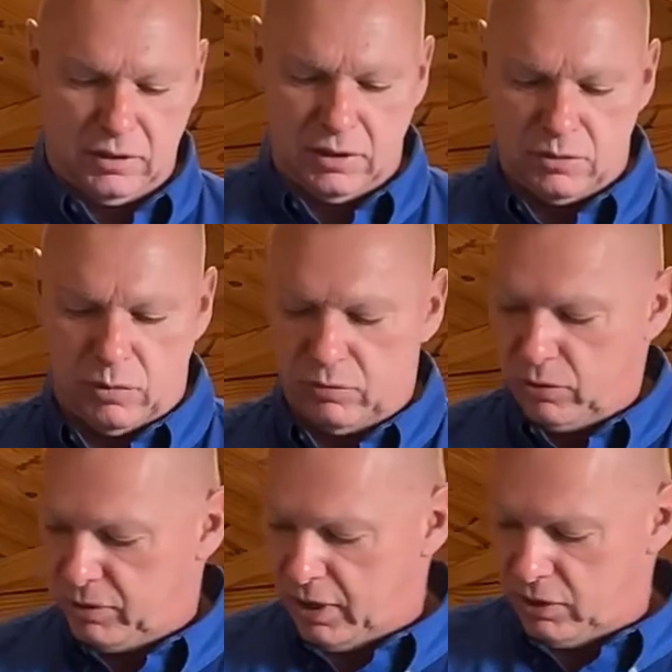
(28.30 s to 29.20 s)
it does one
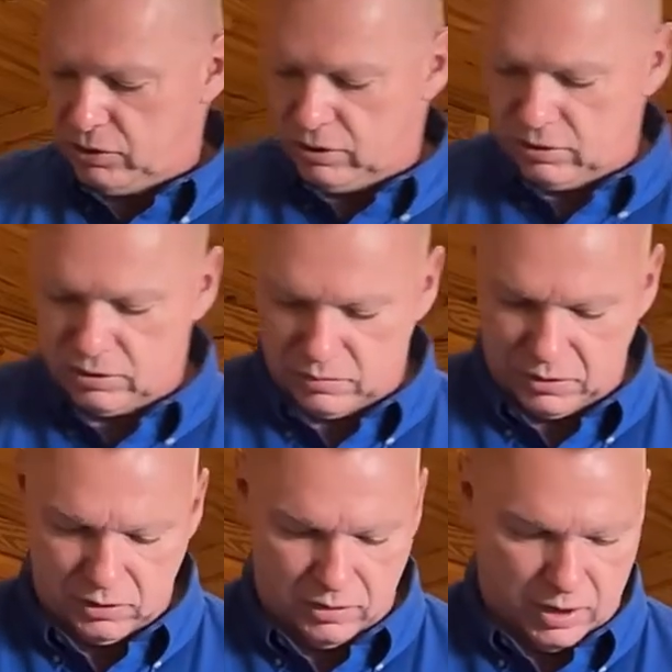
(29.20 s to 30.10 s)
rotation. So I'm going
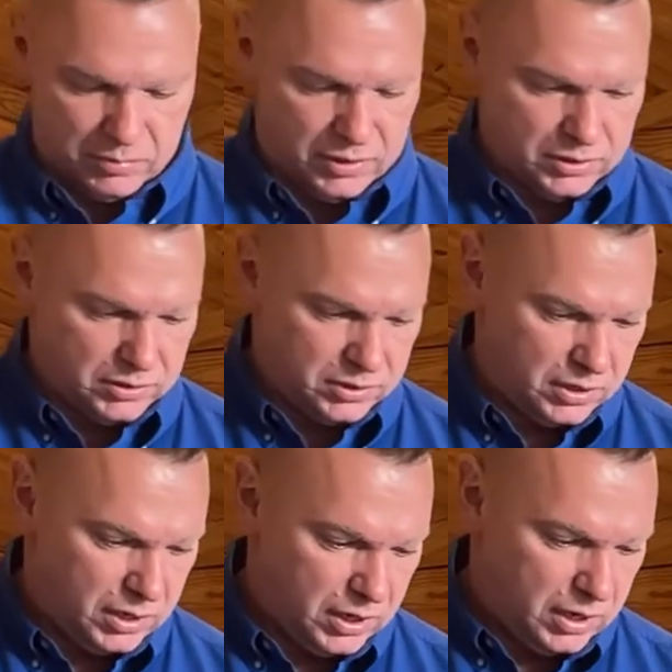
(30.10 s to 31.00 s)
to grab this.
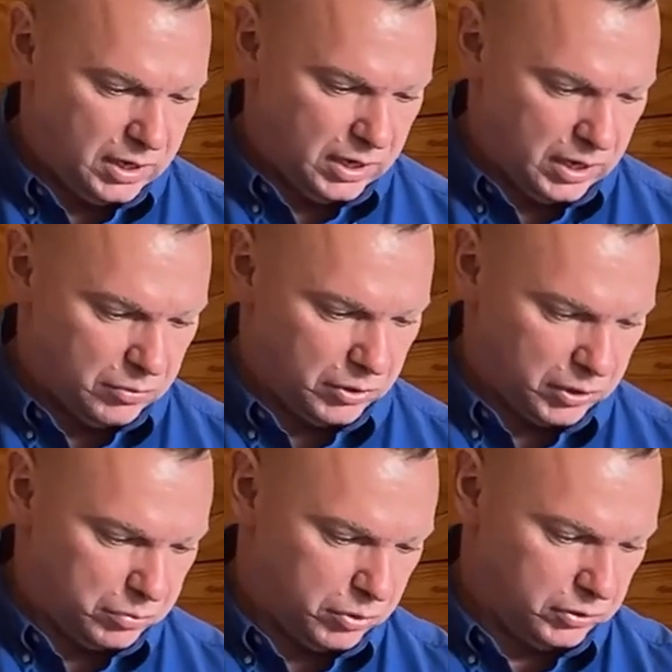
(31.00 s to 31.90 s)
And we're going
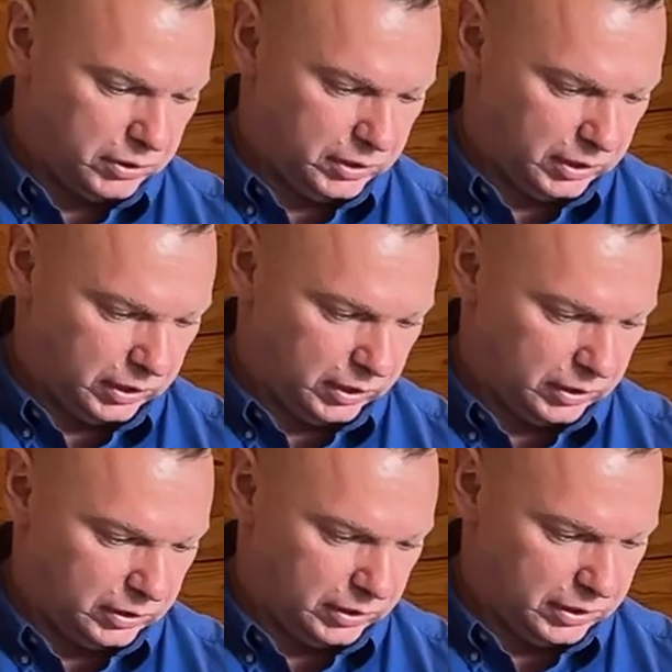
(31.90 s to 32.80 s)
to pull it and
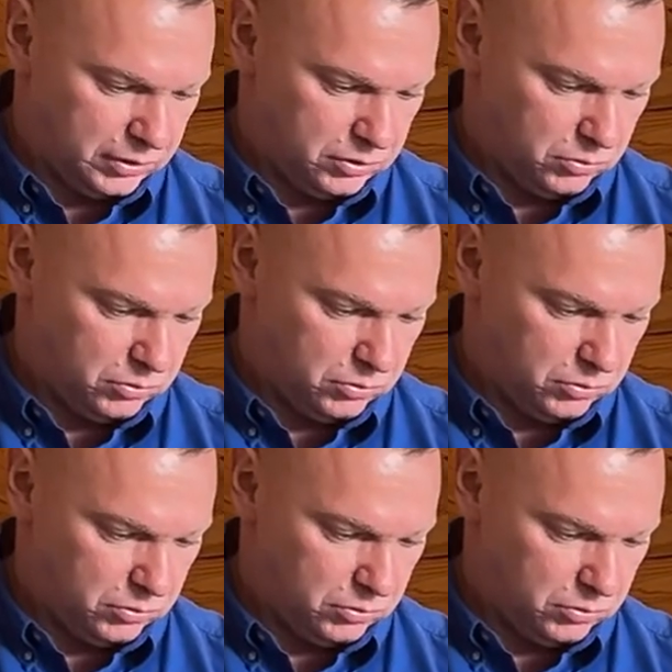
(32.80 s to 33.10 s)
let it do